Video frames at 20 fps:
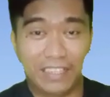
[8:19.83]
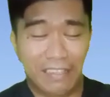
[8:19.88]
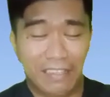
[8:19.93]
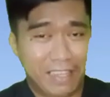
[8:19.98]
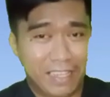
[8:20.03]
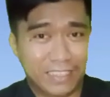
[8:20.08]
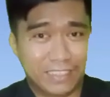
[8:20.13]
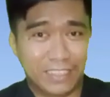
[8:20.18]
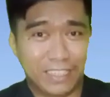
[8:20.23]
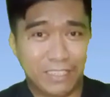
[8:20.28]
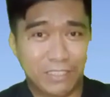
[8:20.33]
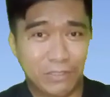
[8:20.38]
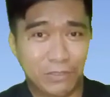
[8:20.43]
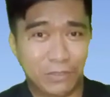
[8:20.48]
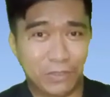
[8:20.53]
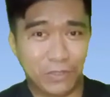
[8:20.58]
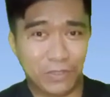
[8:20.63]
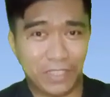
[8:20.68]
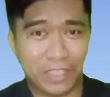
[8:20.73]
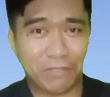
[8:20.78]
Let's say
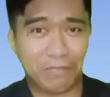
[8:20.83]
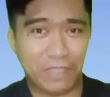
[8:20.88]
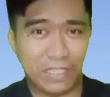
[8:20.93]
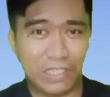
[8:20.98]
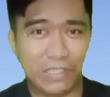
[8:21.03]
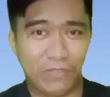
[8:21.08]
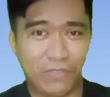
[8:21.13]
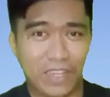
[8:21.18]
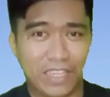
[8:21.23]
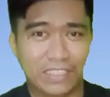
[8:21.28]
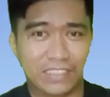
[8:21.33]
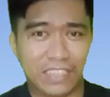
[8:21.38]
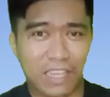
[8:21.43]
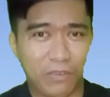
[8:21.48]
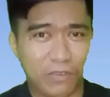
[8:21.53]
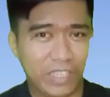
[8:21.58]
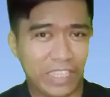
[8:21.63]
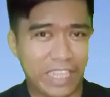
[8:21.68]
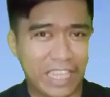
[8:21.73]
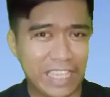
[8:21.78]
you don't have any rice.
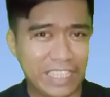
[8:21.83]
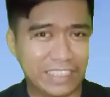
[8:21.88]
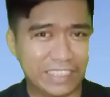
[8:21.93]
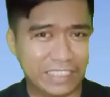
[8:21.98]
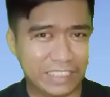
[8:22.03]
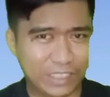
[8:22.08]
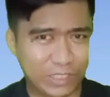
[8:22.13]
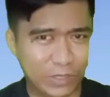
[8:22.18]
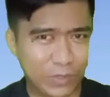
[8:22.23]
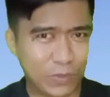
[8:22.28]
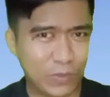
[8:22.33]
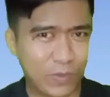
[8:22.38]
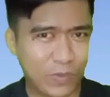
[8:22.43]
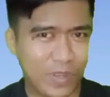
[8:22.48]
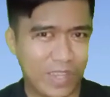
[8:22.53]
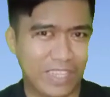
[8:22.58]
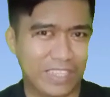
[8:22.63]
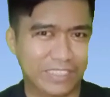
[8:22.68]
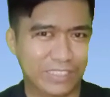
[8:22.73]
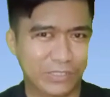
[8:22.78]
Our case is no
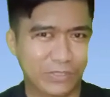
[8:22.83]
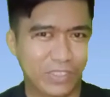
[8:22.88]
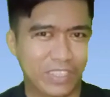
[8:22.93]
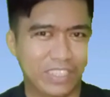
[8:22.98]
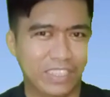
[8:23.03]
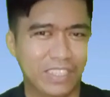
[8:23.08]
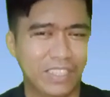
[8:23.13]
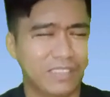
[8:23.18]
rice, right?